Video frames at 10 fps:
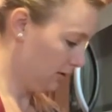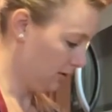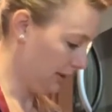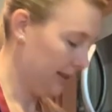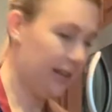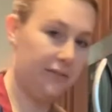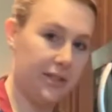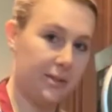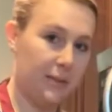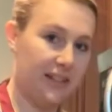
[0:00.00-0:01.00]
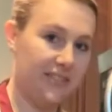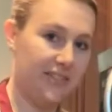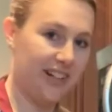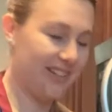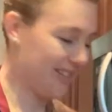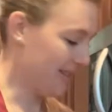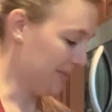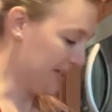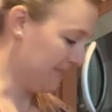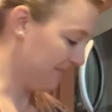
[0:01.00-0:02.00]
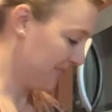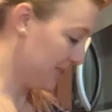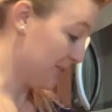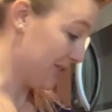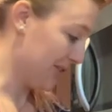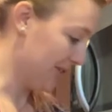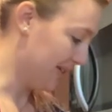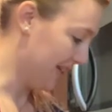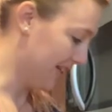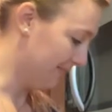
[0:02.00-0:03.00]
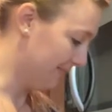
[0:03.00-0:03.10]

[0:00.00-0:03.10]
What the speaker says: I love the smell of ground cinnamon. It smells so good.